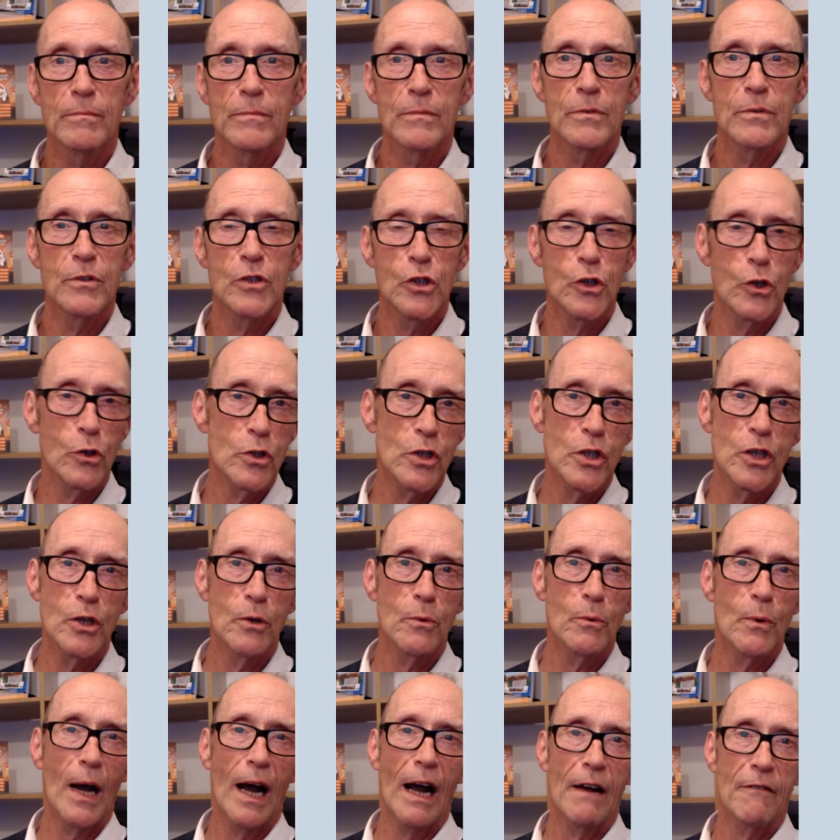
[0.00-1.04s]
Should
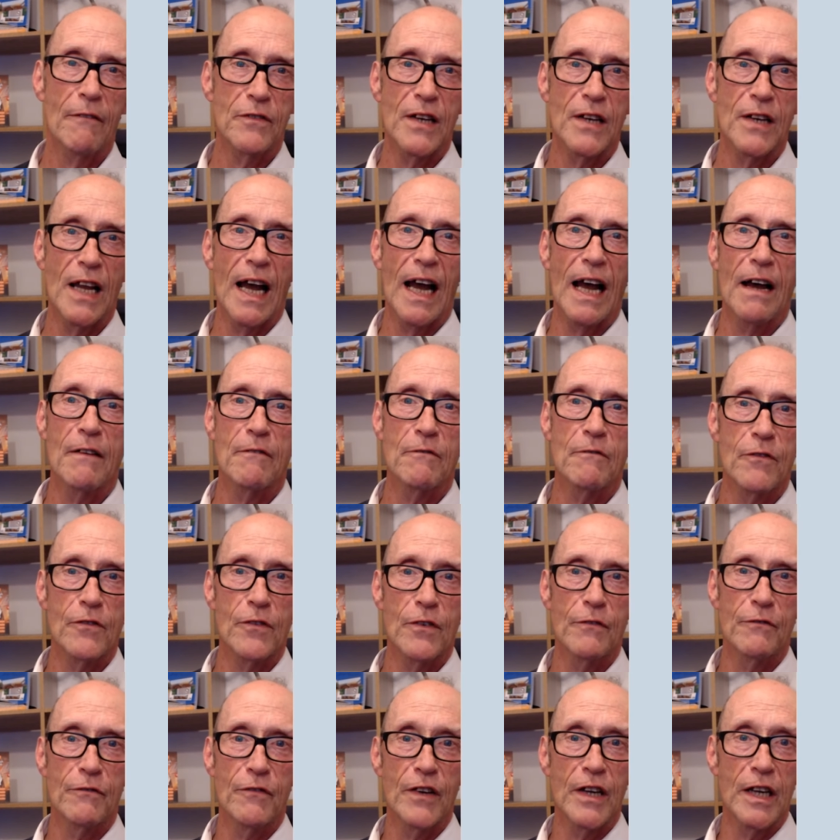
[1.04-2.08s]
you have to have
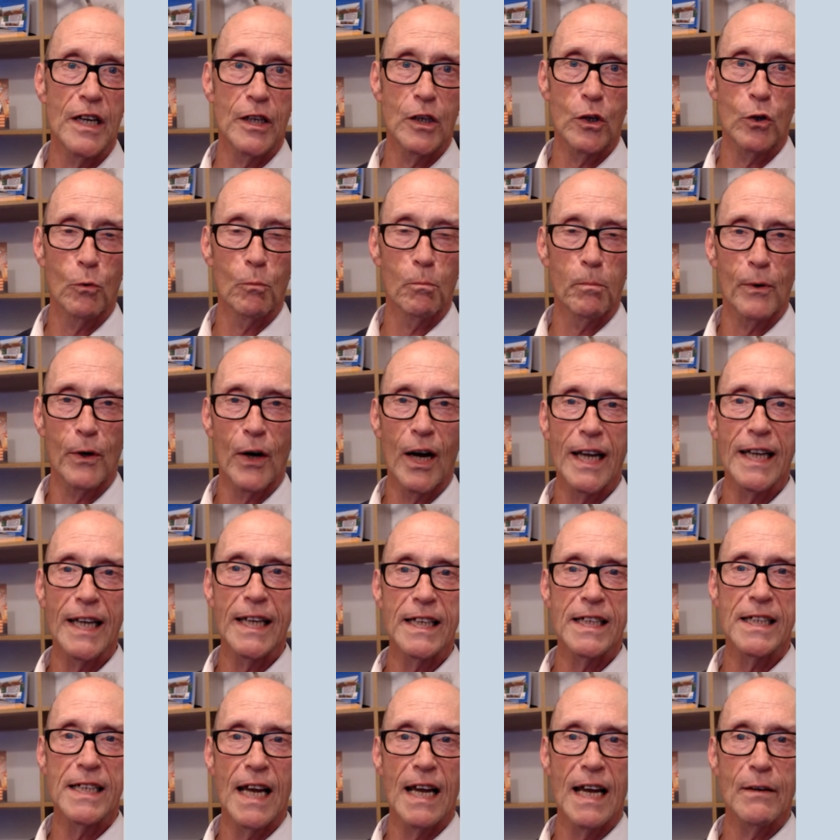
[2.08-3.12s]
vehicle
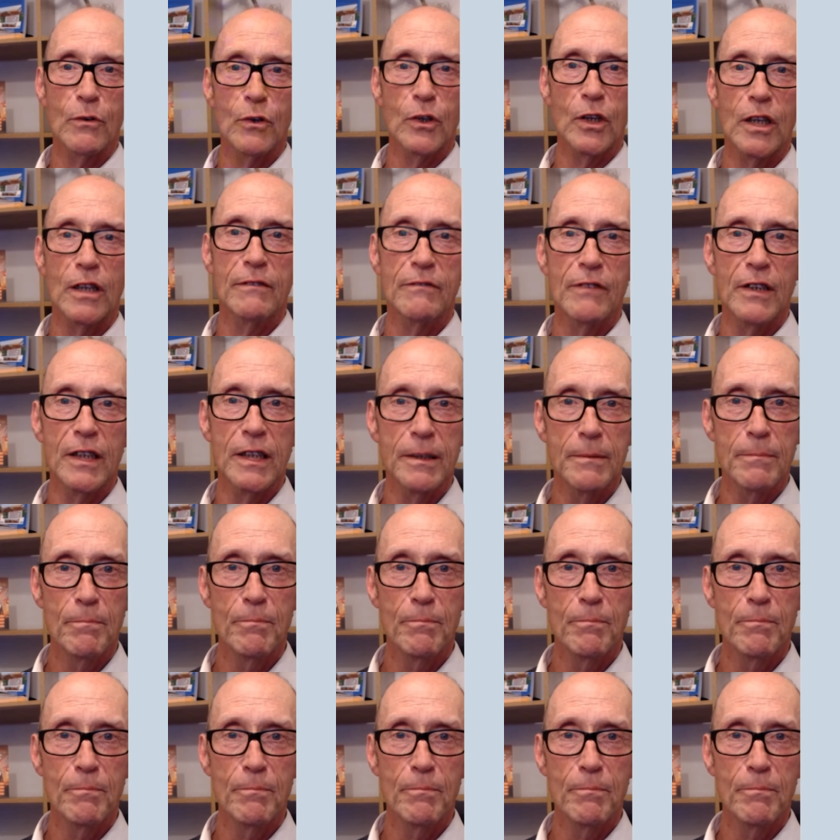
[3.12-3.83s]
breakdown cover?